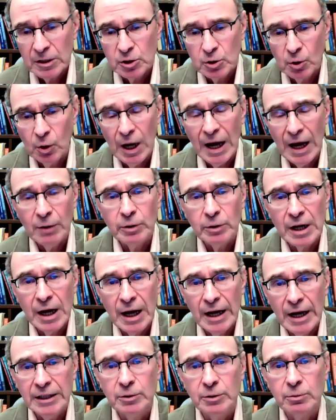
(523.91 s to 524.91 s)
So I would
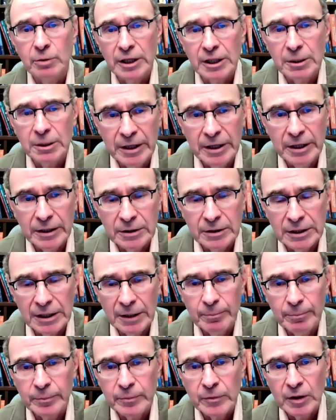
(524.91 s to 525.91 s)
highly recommend
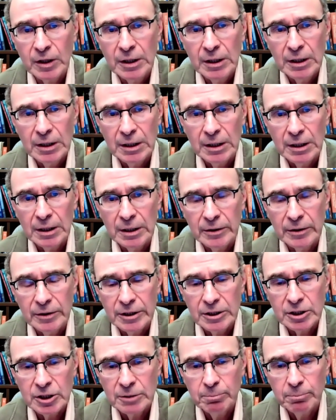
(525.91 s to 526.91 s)

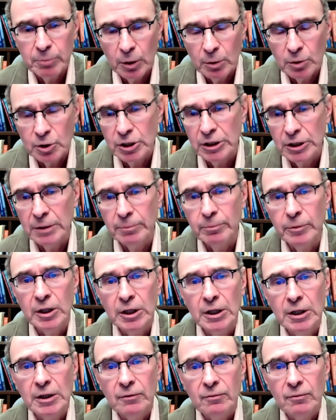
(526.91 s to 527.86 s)
this symposium